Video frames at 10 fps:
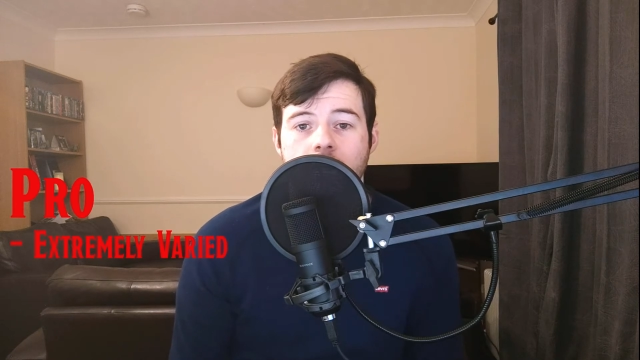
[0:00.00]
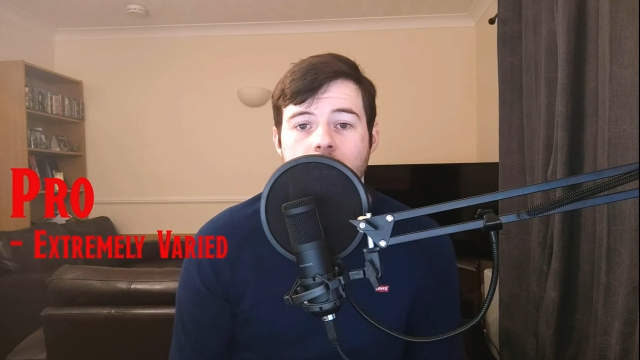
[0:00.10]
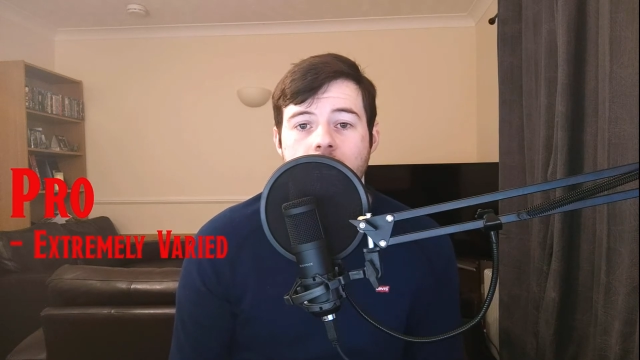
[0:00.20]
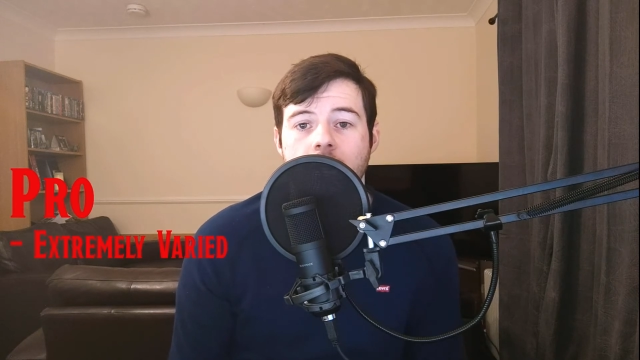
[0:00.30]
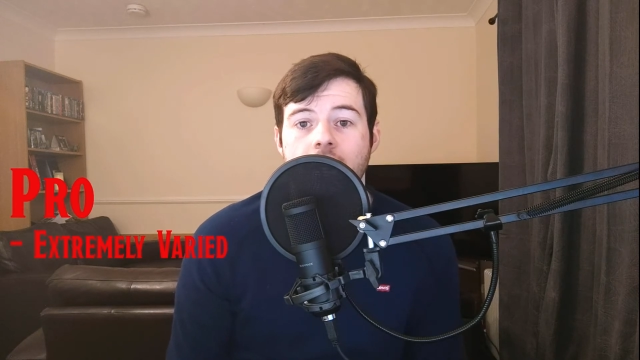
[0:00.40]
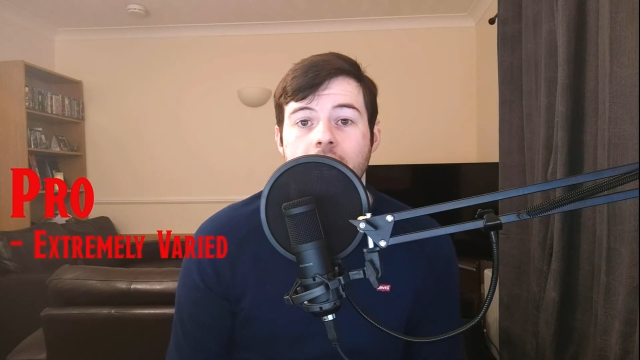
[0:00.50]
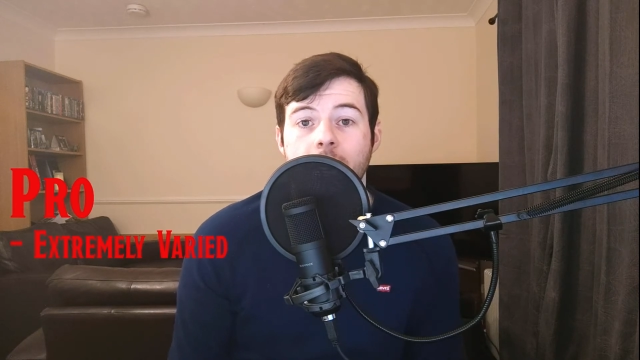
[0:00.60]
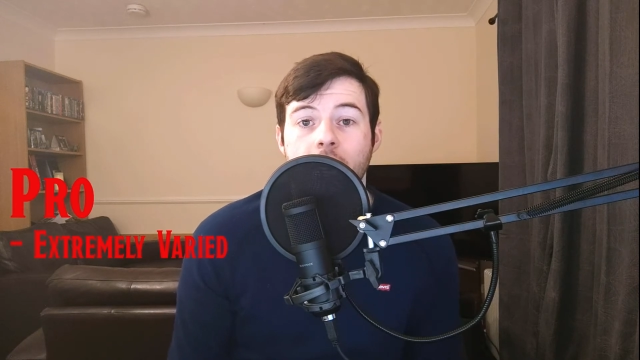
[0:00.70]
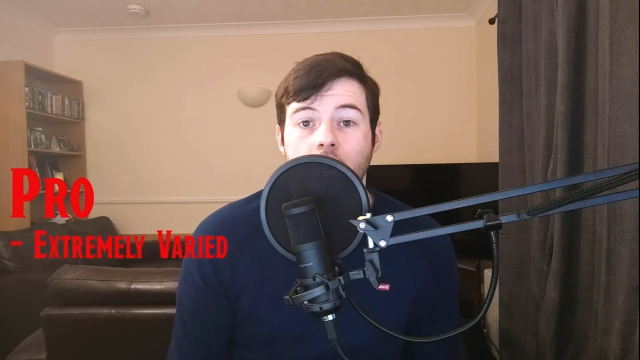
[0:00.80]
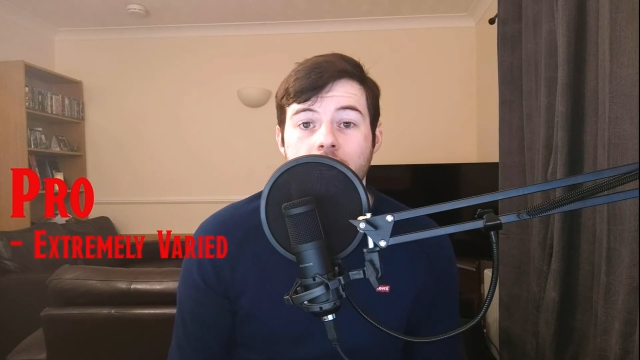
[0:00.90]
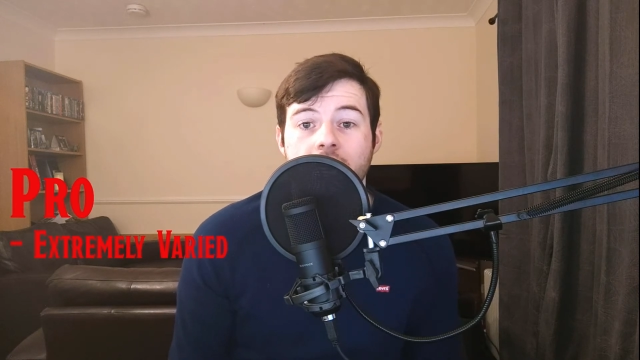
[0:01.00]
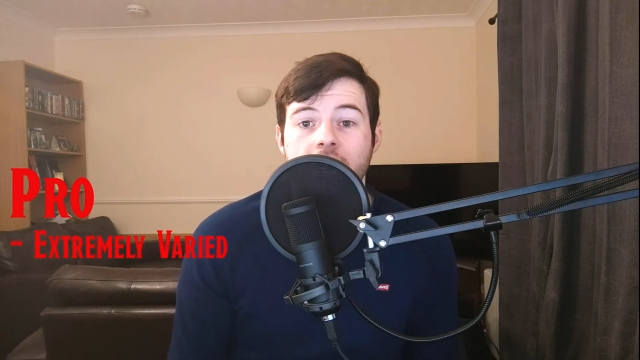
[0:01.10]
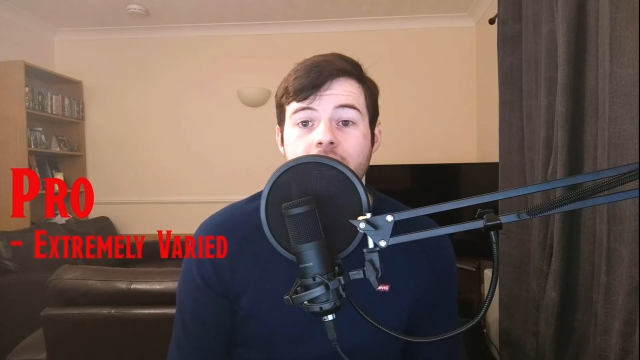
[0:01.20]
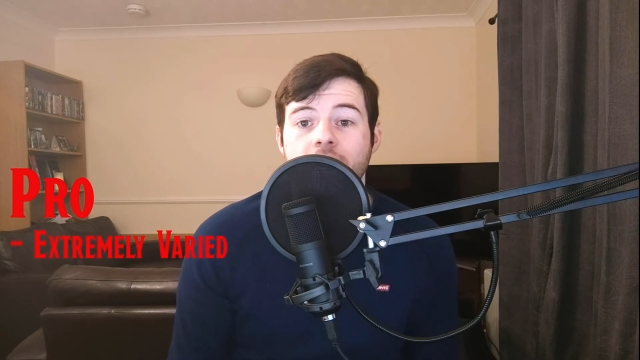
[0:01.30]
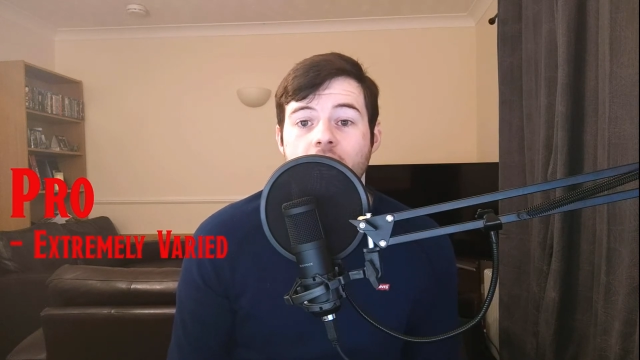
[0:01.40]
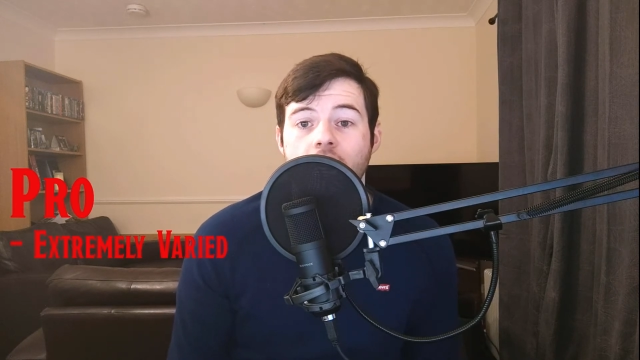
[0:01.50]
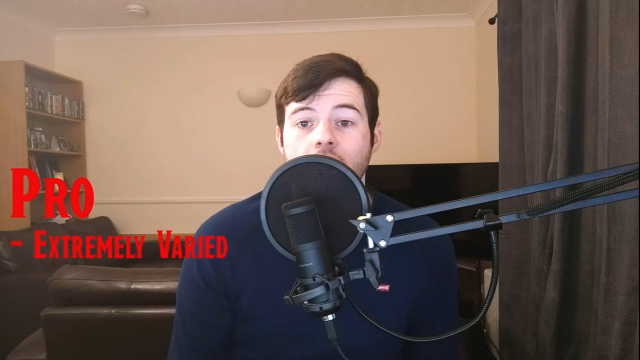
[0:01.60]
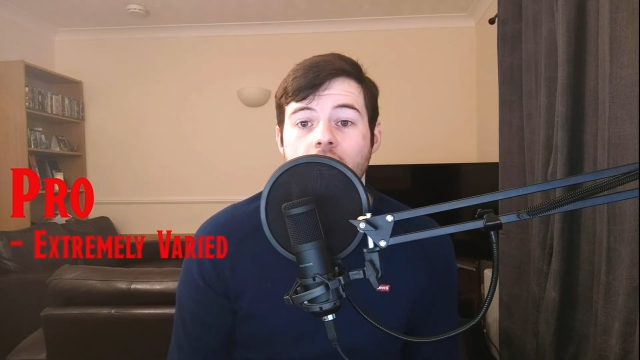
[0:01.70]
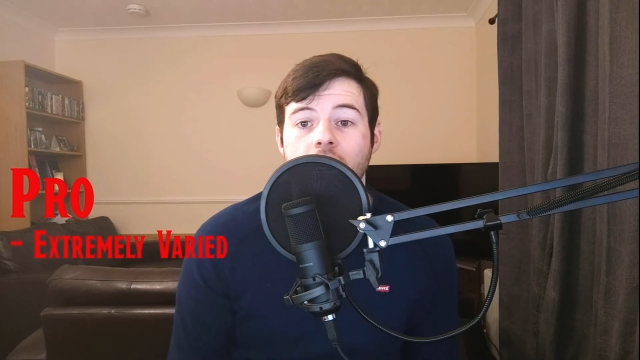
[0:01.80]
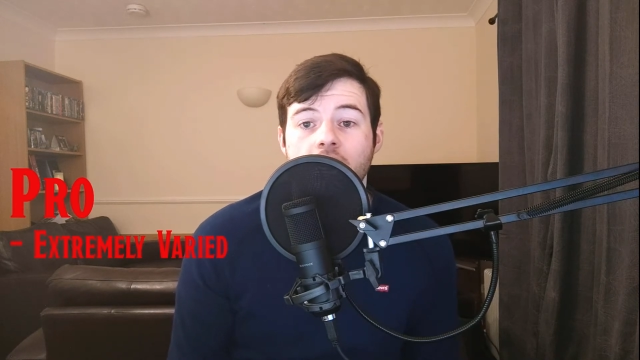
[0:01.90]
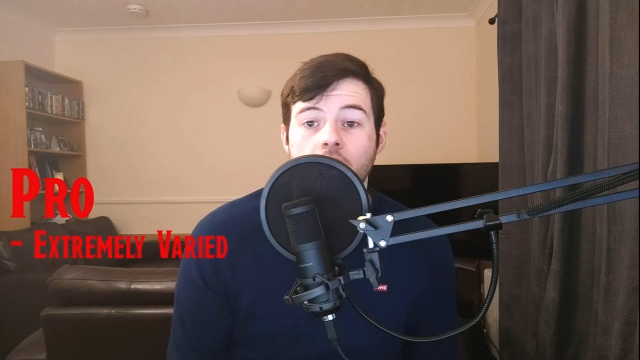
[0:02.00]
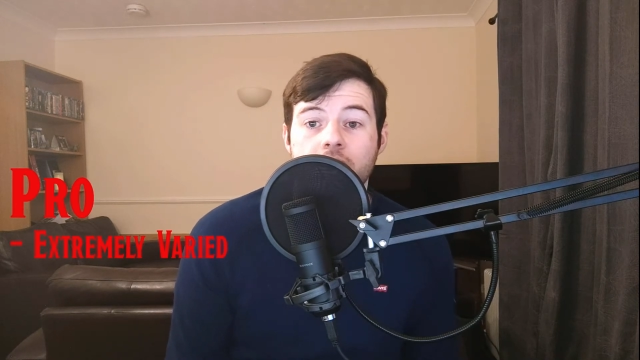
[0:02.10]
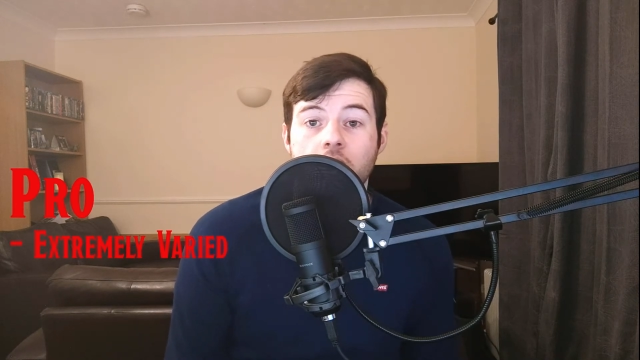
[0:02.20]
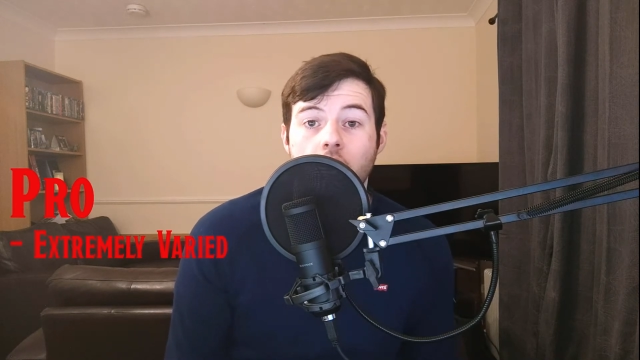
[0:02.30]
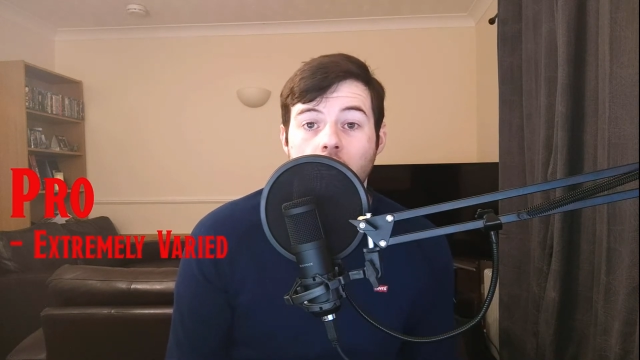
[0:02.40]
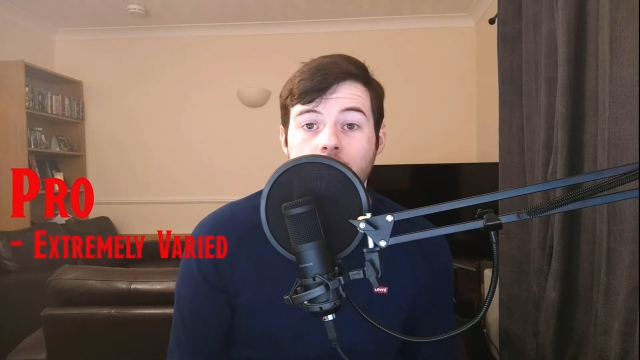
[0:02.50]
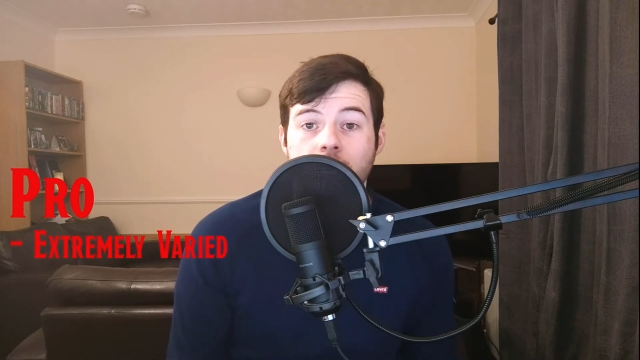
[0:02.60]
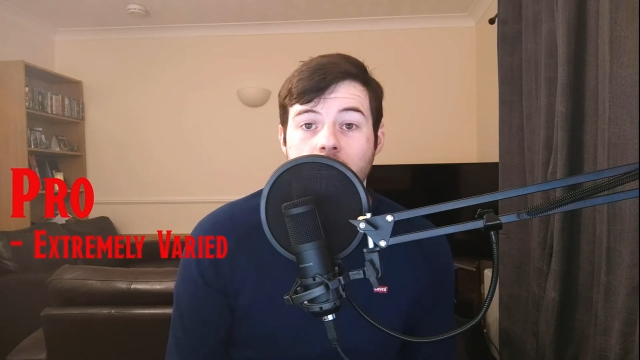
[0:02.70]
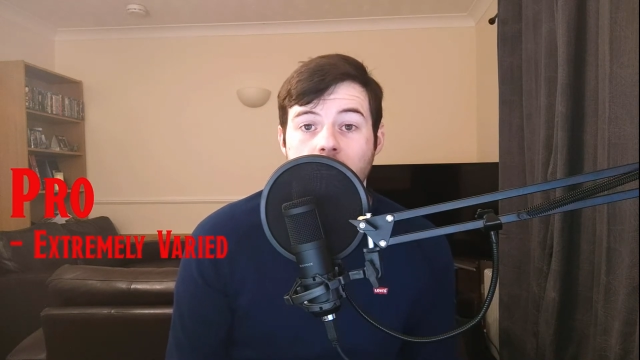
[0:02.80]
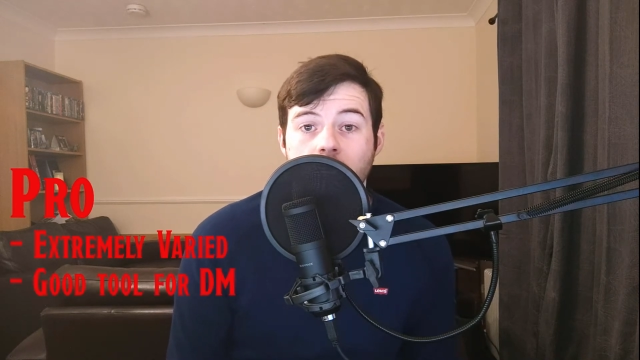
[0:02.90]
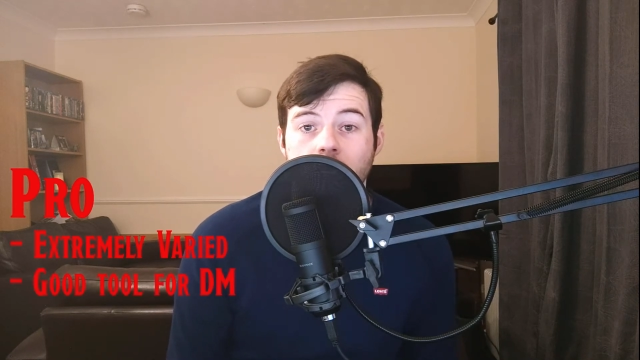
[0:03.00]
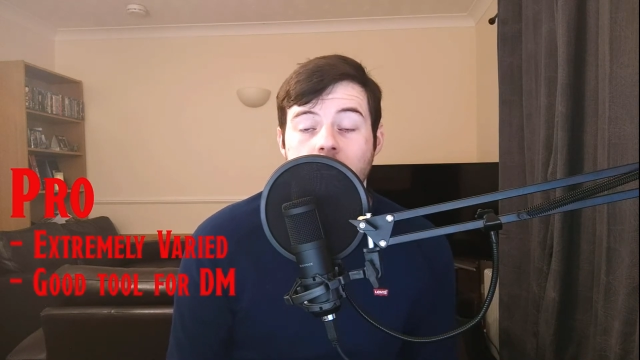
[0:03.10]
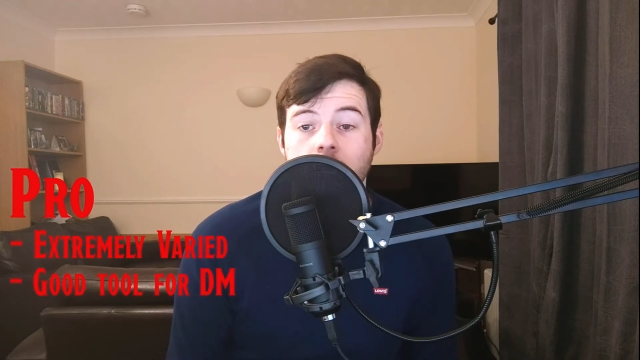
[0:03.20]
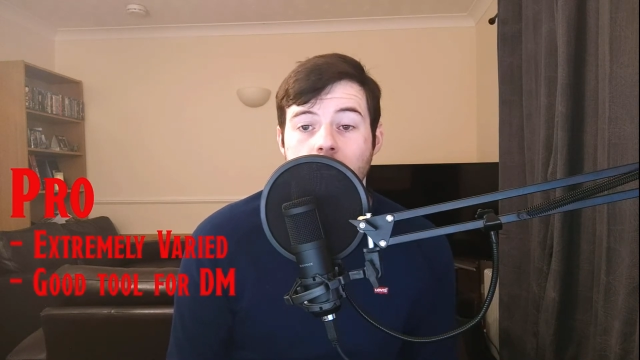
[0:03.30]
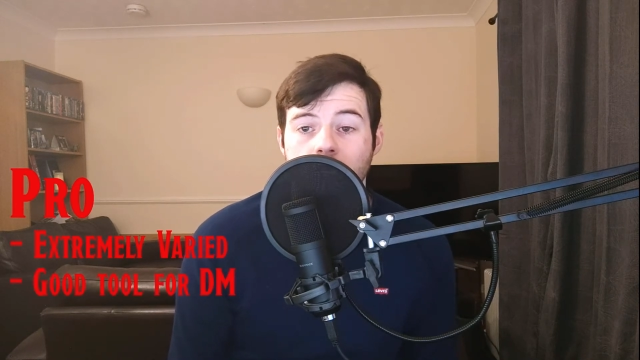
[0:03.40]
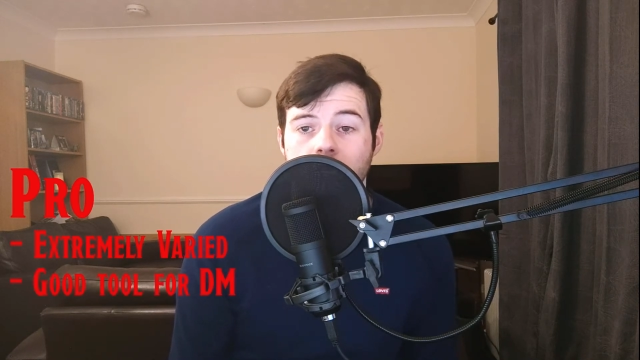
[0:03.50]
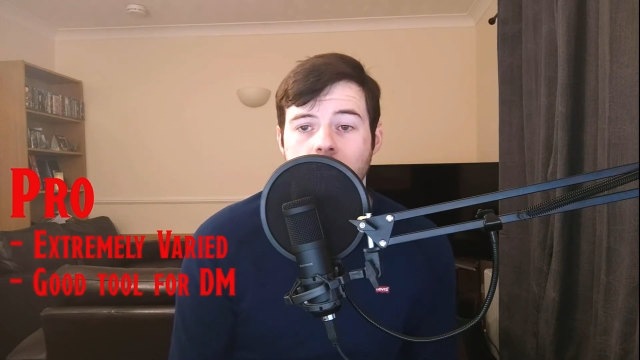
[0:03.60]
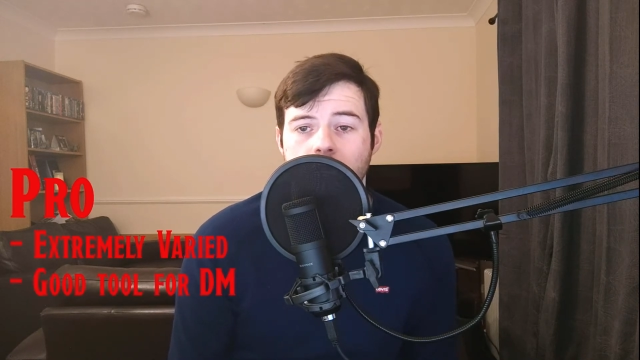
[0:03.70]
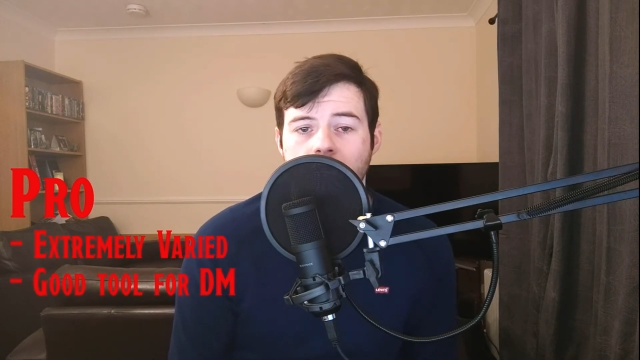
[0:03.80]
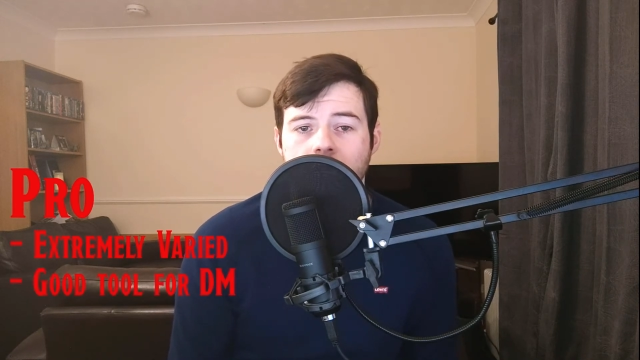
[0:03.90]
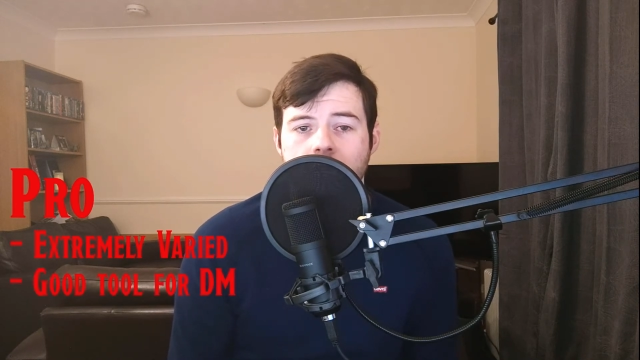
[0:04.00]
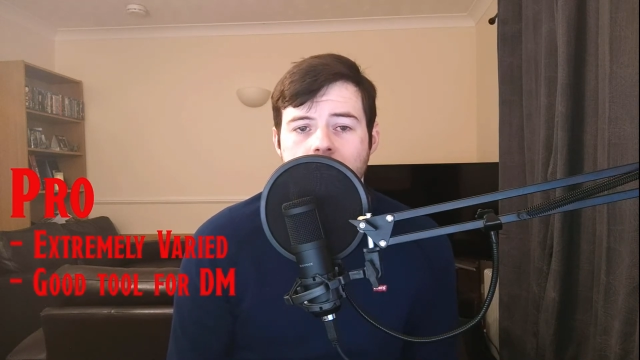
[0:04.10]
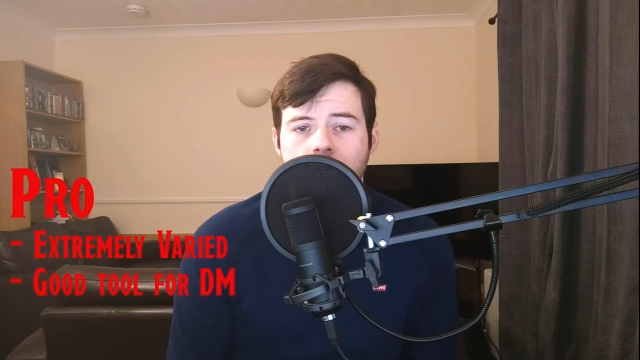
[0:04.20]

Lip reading: in that because it is varied, it offers a lot of tools to a dungeon master.